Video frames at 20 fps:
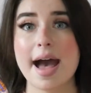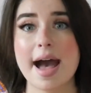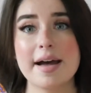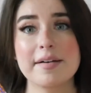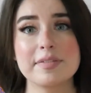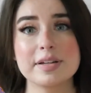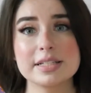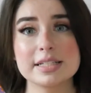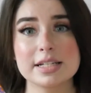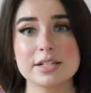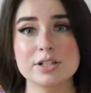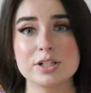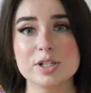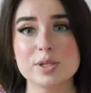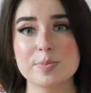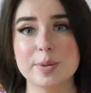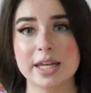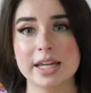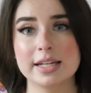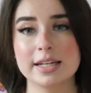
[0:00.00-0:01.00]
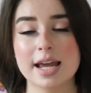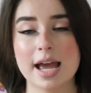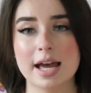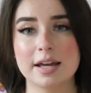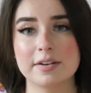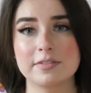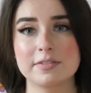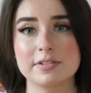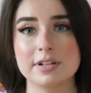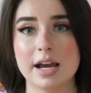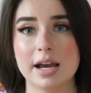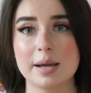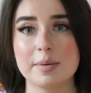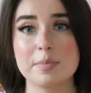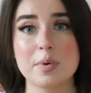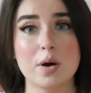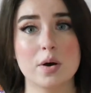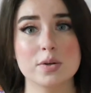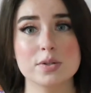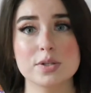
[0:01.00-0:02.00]
Having dinners planned ahead of
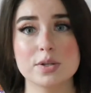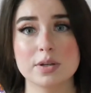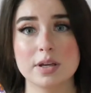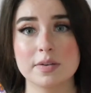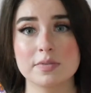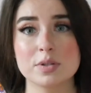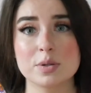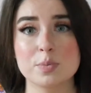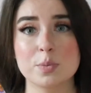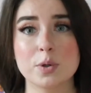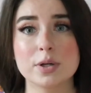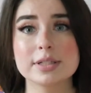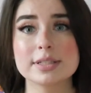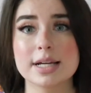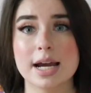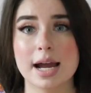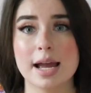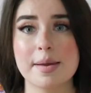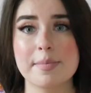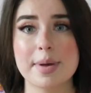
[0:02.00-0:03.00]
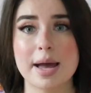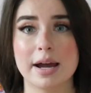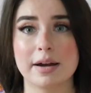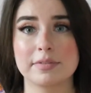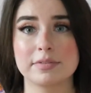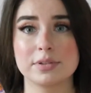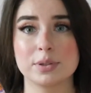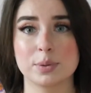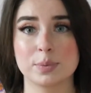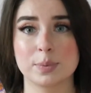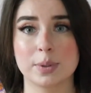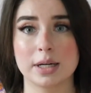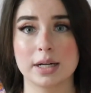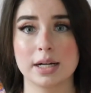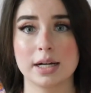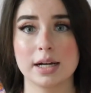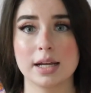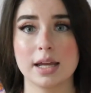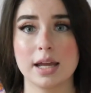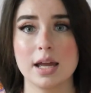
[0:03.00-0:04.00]
time also gives you more time after
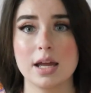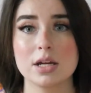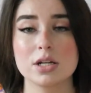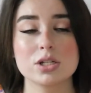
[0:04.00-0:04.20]
work